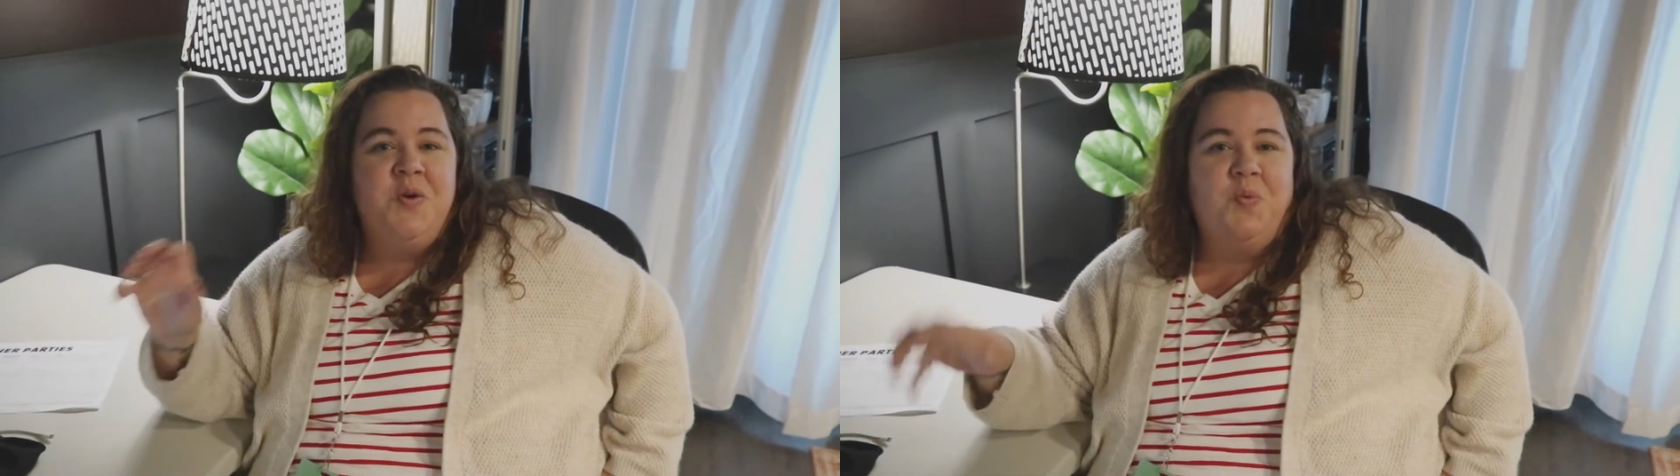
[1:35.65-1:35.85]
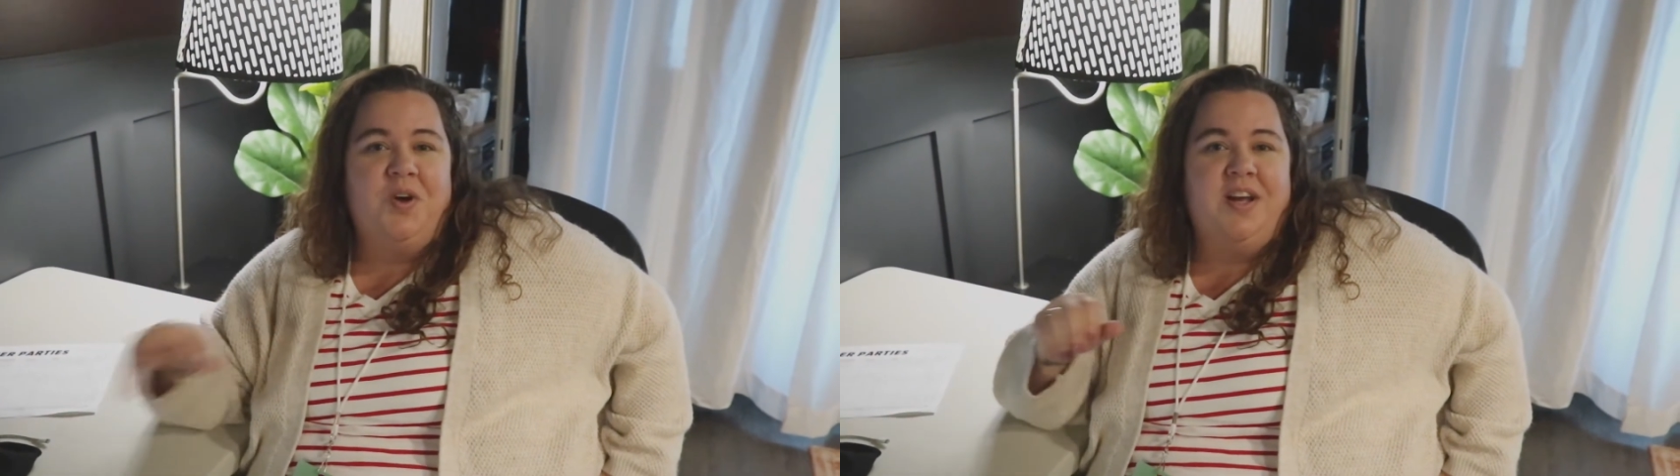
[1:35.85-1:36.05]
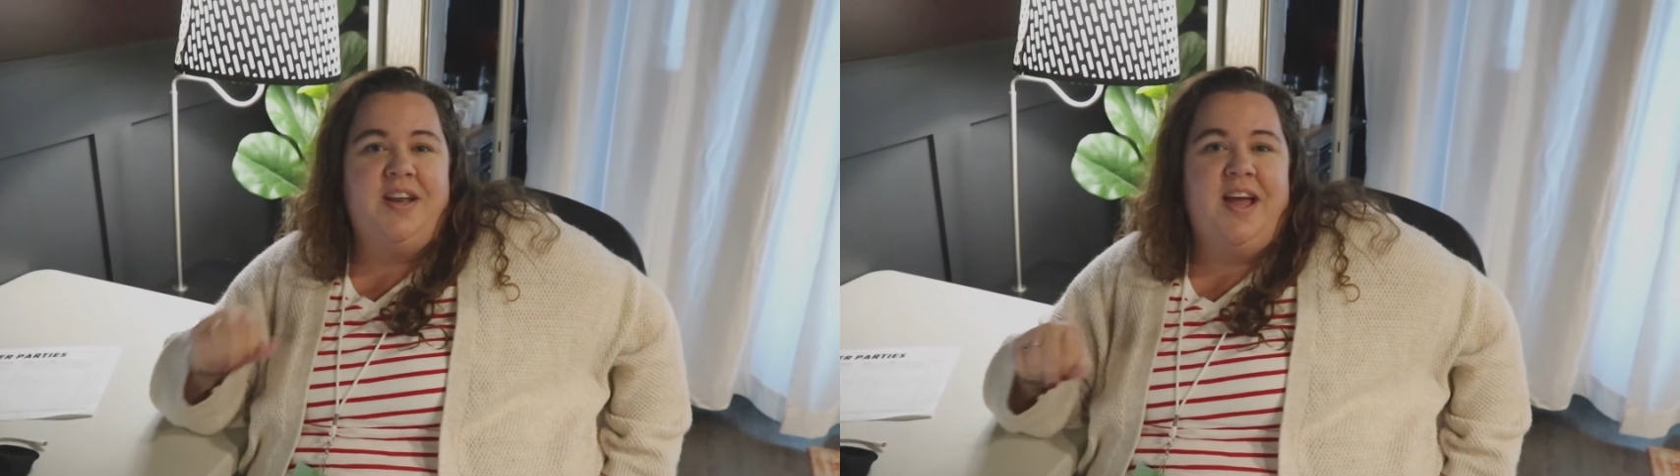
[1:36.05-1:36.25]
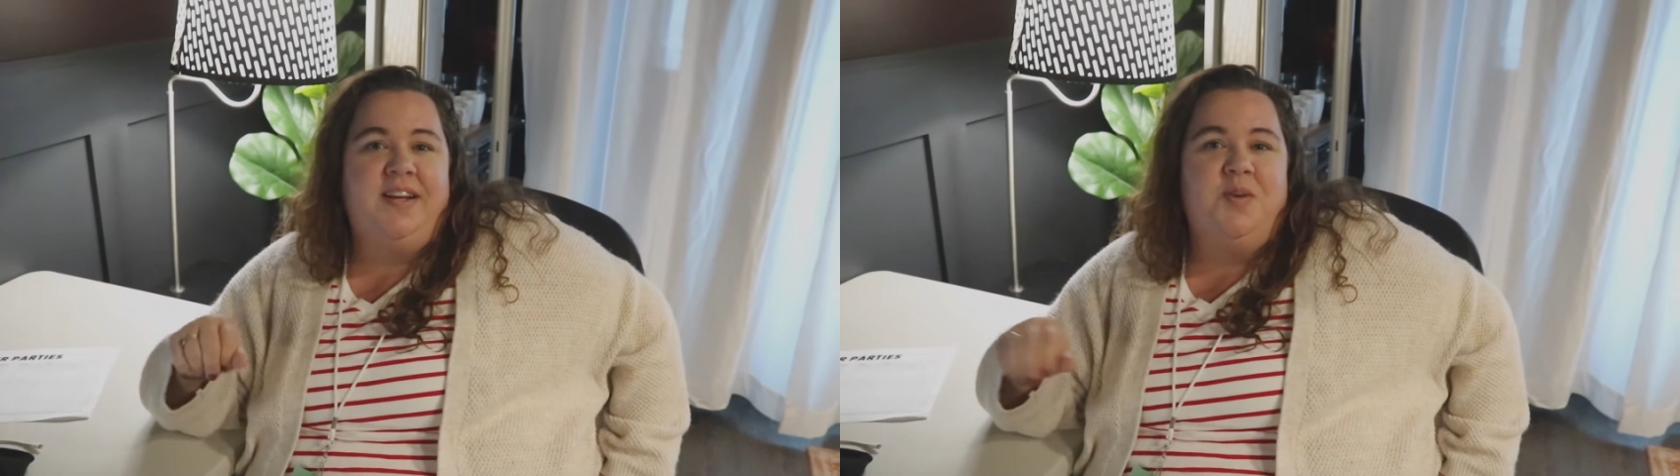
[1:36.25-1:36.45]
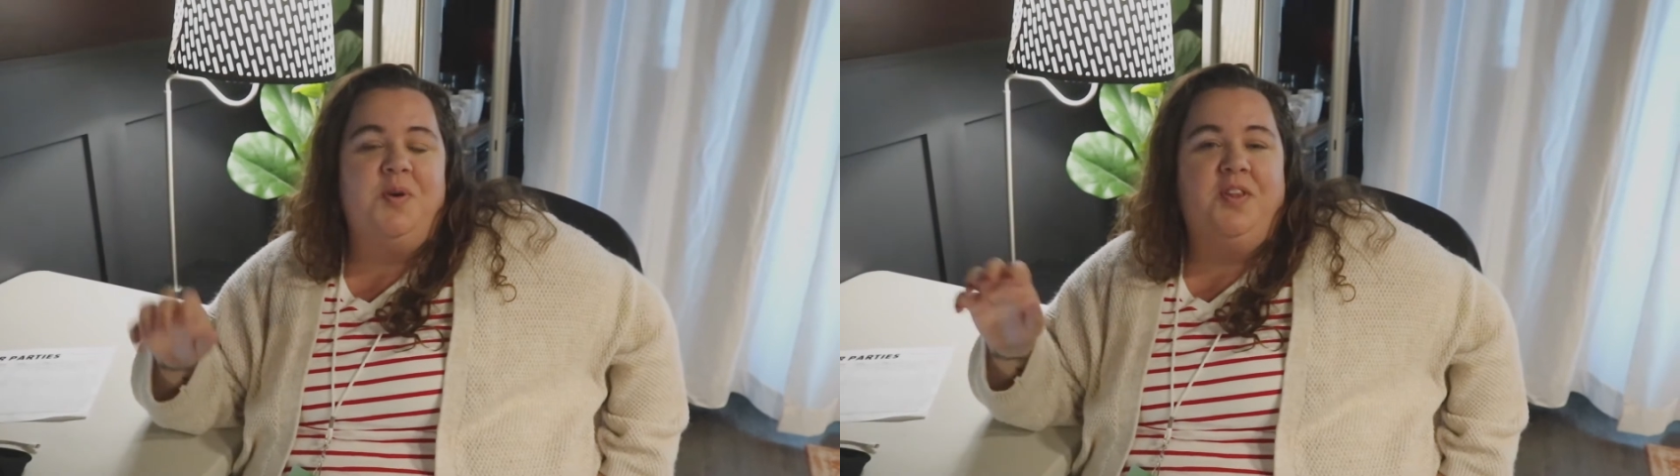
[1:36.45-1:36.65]
we're
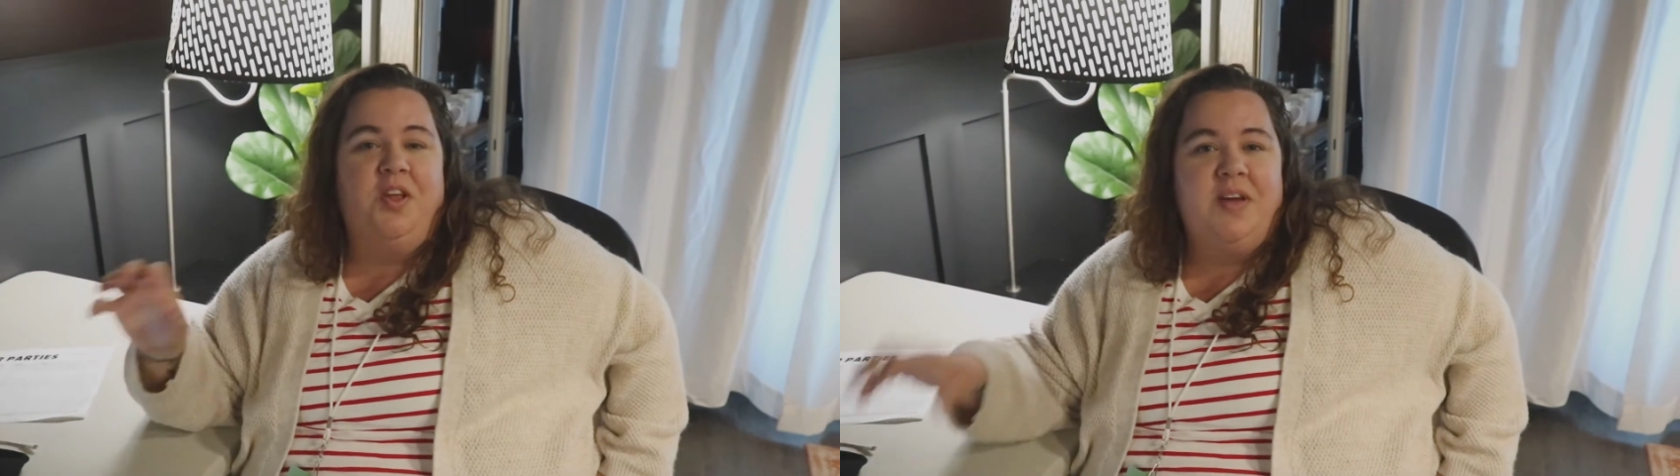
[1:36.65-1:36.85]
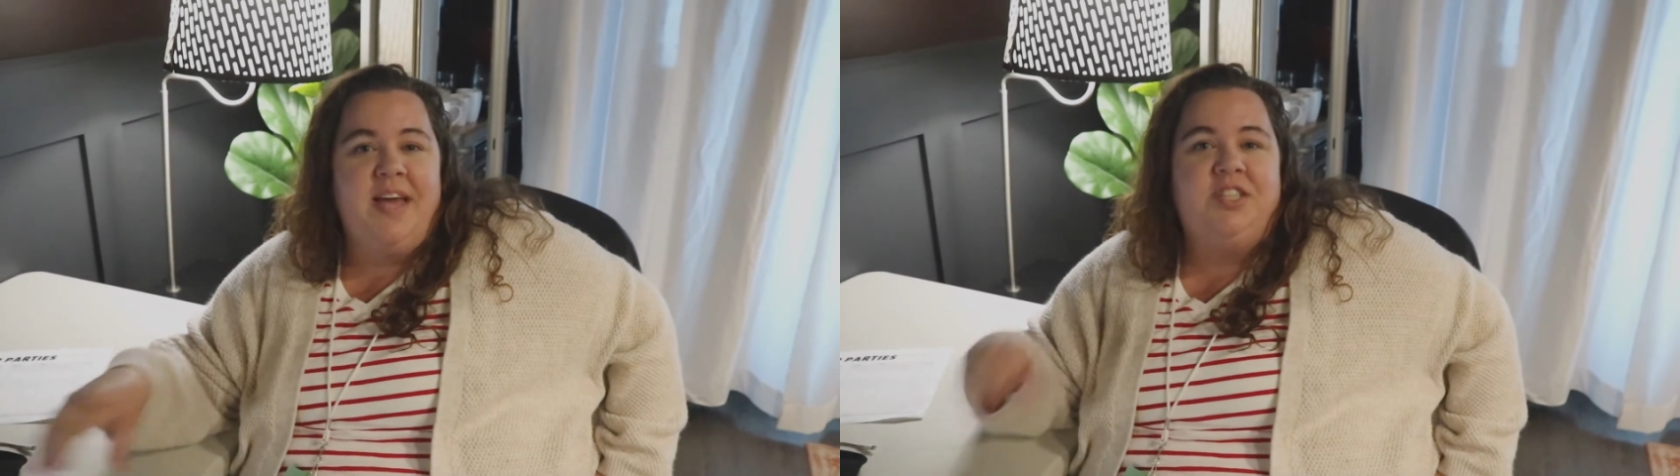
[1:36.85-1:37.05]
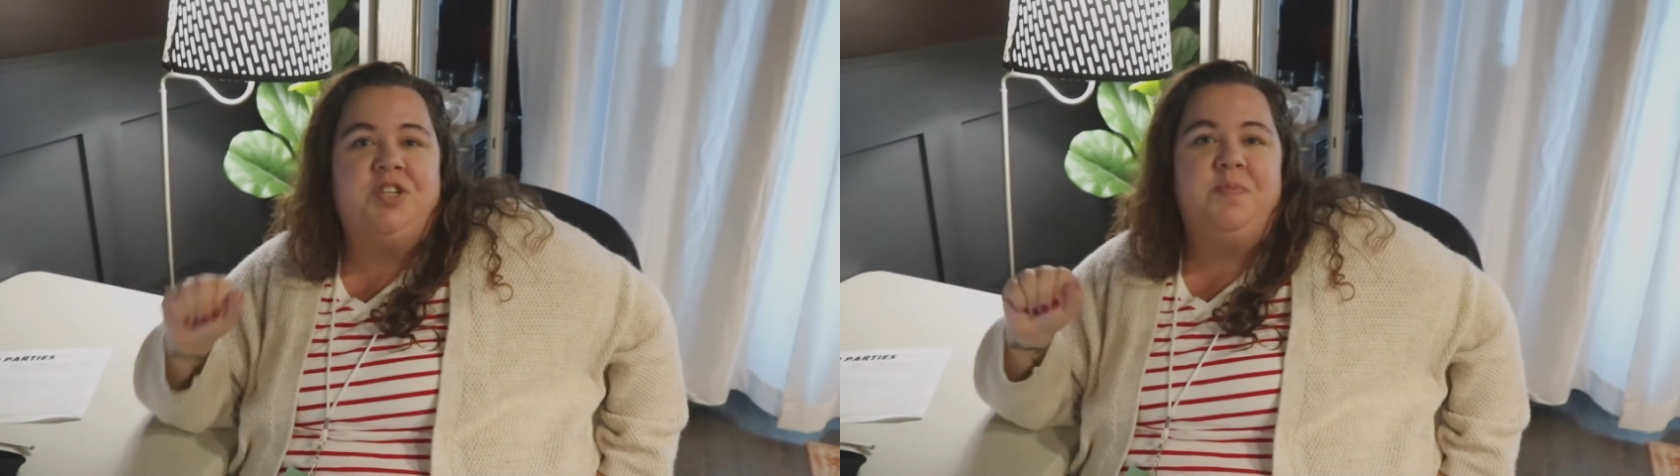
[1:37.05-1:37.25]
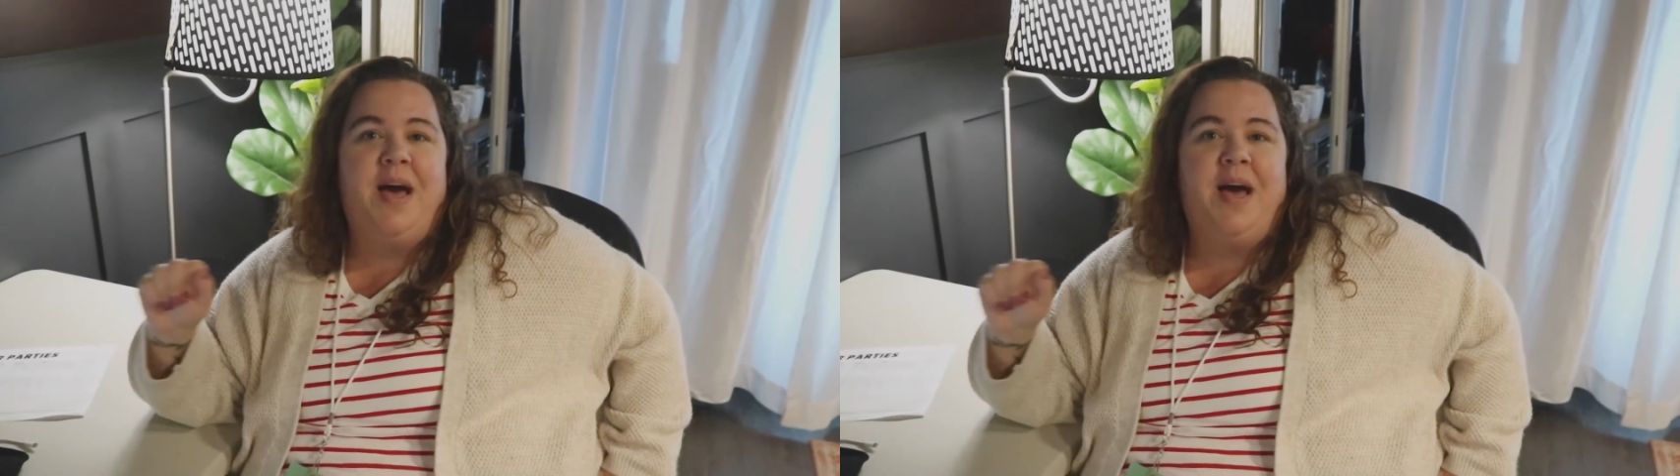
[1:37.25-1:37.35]
connecting them with location